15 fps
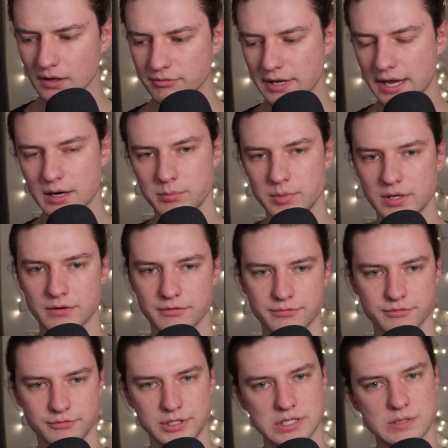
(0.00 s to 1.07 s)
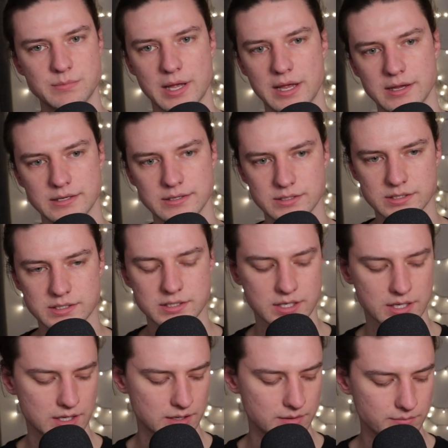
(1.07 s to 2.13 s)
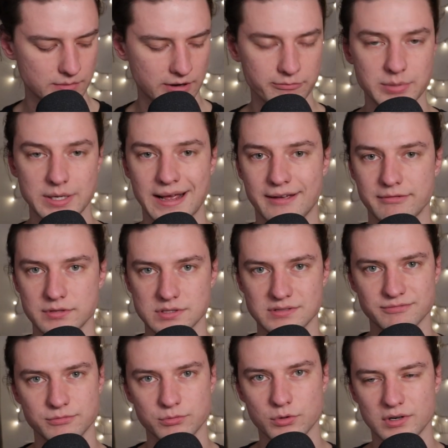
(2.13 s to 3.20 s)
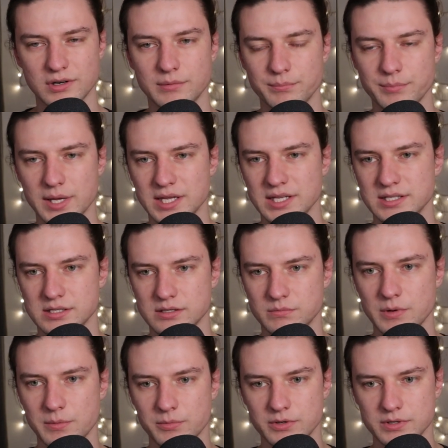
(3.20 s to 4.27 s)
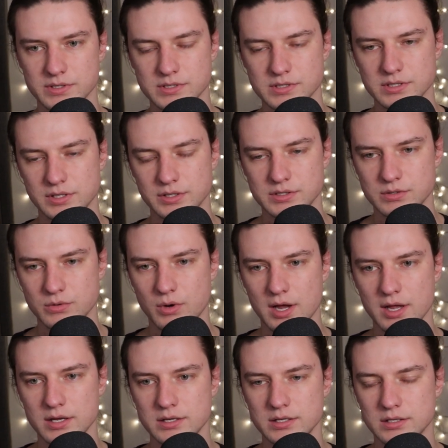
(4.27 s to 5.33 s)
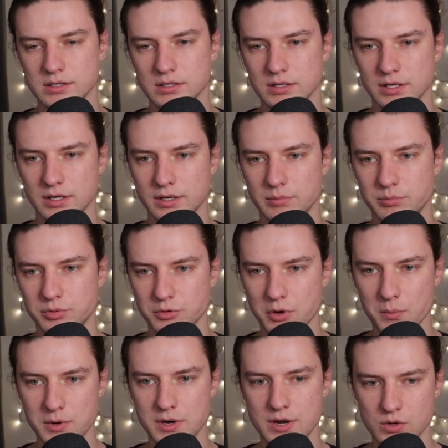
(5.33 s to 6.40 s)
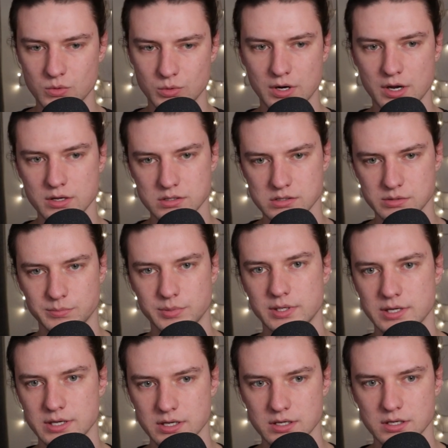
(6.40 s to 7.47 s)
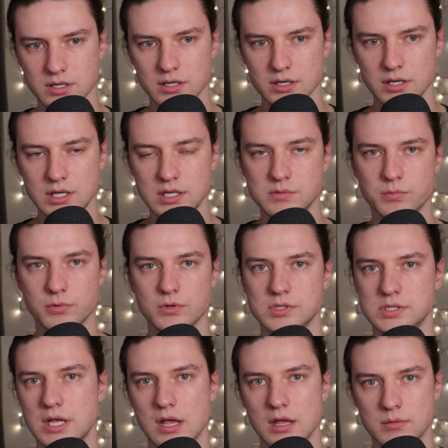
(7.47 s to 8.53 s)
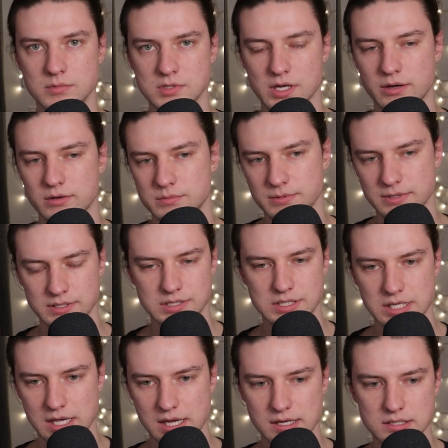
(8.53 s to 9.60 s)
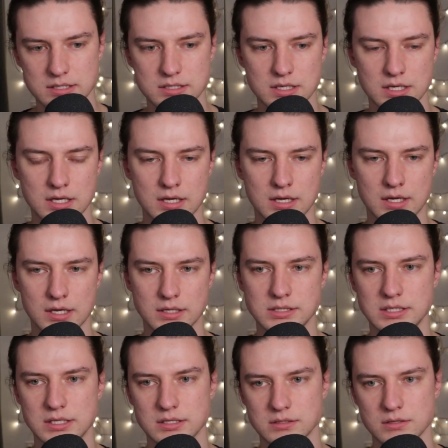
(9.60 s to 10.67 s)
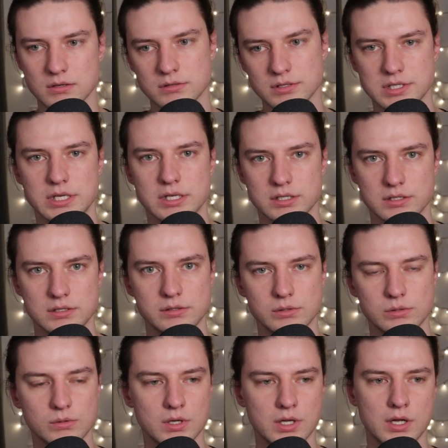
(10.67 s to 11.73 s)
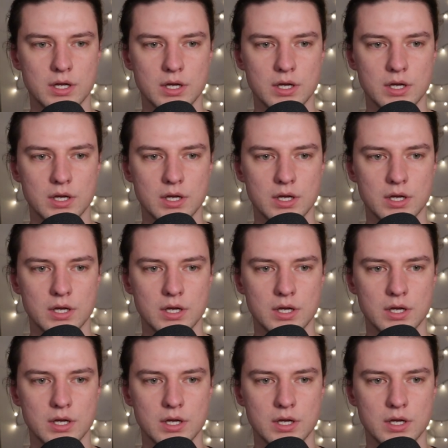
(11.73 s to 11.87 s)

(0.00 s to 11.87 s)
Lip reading: had a bit of wrist pains. I've been having some forearm pains. I remember it's quite prominent when I used to play esports games. I was playing CS, CS:GO, CS2,